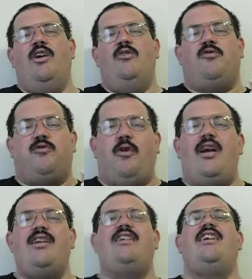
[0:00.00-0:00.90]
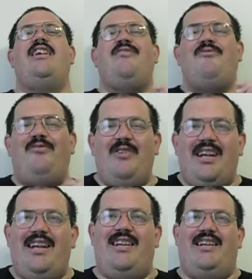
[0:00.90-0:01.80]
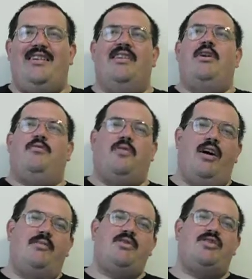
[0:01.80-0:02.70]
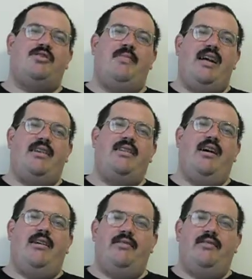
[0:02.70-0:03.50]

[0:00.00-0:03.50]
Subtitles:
Frankie V from SmackDown,